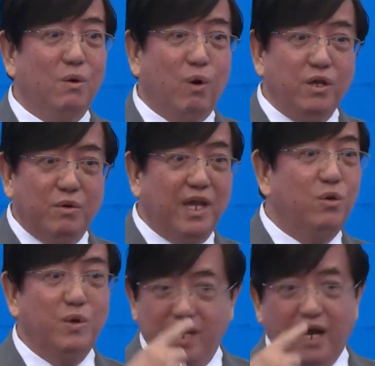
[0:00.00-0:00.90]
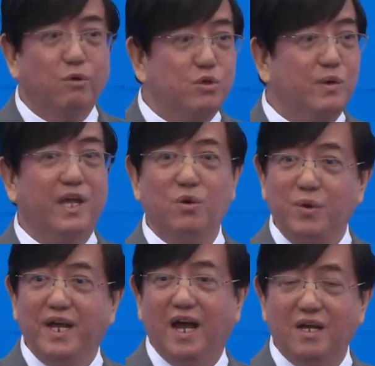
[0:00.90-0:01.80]
Well, you can do it, I also can do
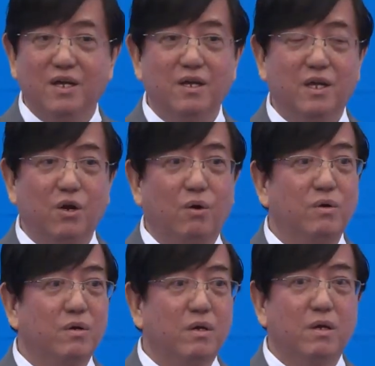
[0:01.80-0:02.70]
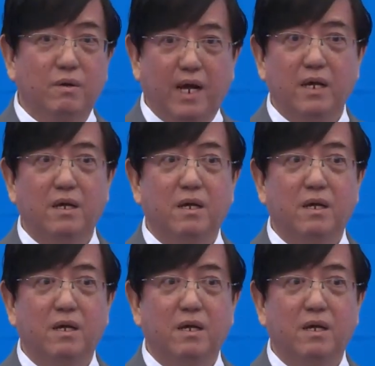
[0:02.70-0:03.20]
it, you know, right?